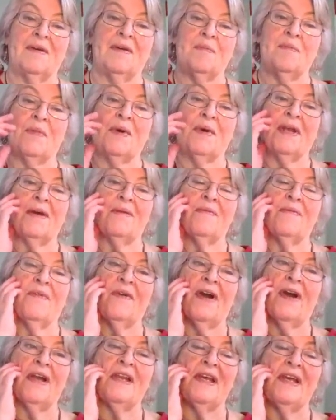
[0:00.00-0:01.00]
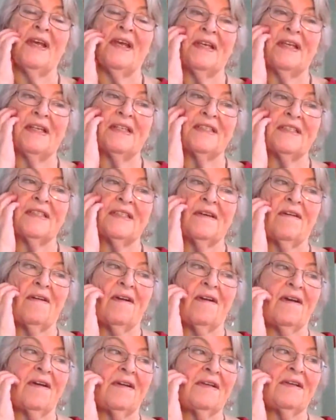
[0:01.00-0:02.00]
but I'm finding that it's
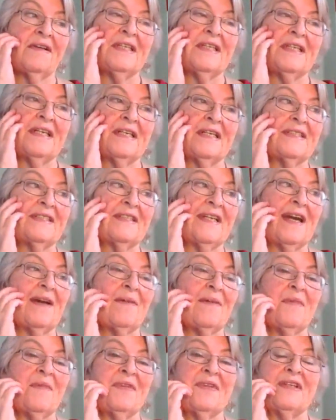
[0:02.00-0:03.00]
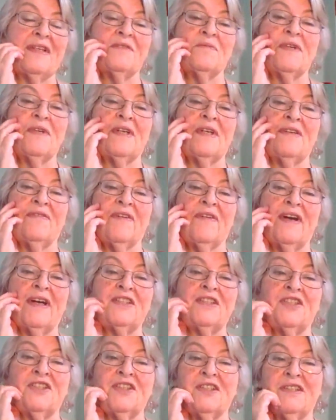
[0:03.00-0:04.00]
hard to get salmon that's really
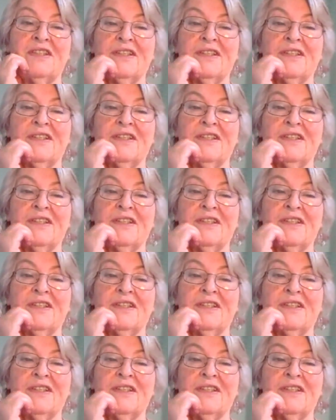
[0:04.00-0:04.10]
fresh.